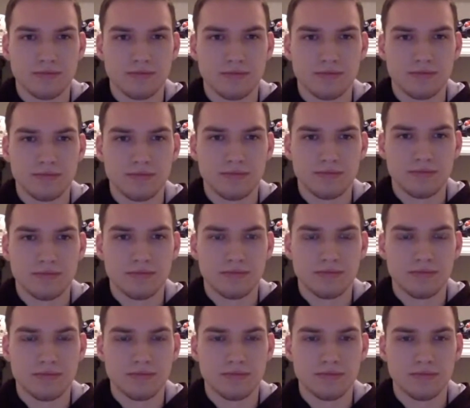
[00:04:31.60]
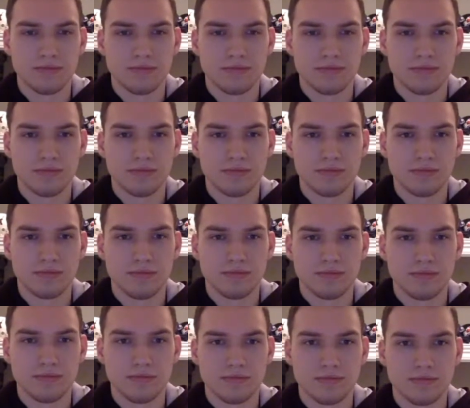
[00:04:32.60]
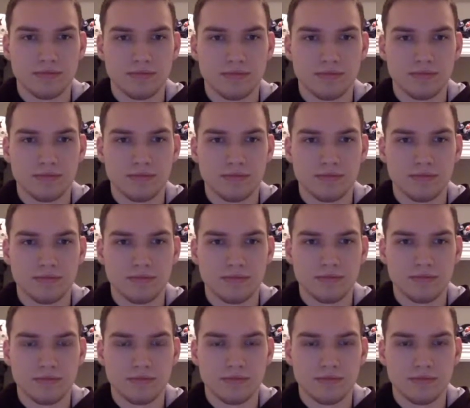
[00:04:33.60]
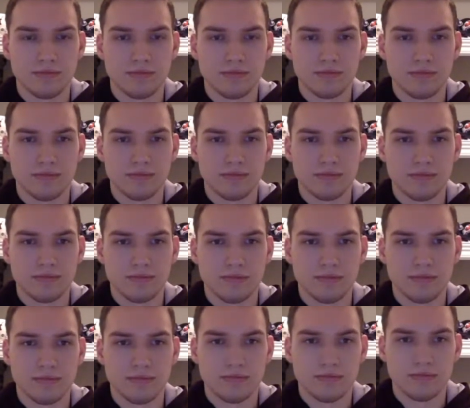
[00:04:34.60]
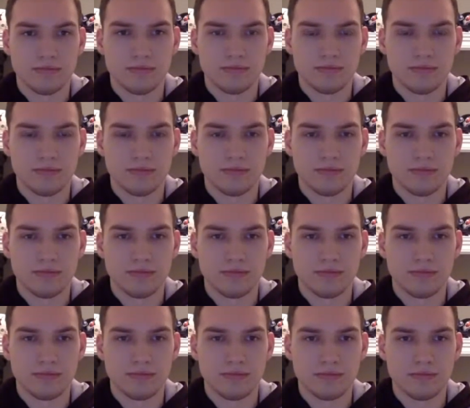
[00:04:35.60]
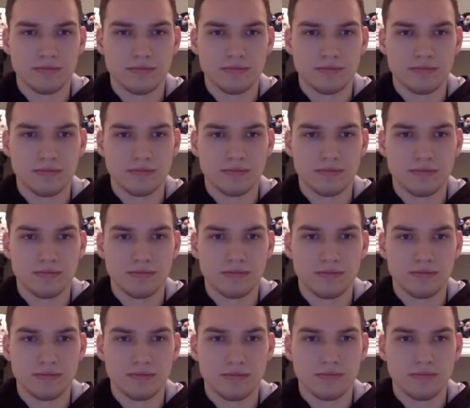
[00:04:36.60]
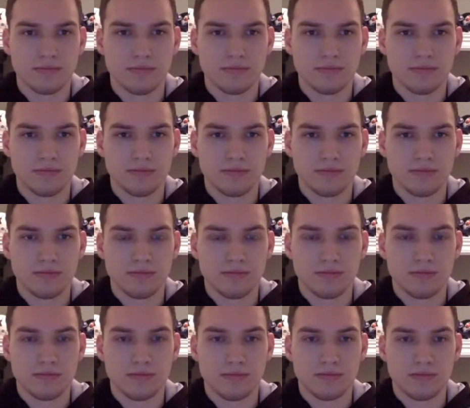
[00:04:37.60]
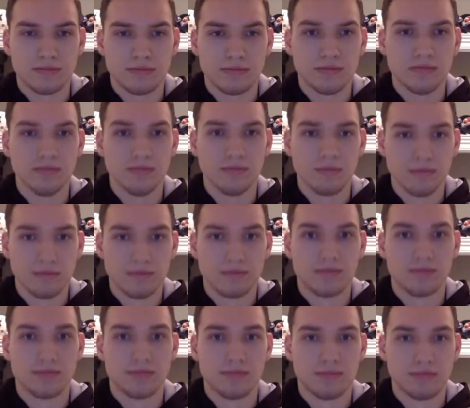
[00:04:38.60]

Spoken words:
No words are spoken by the person on screen.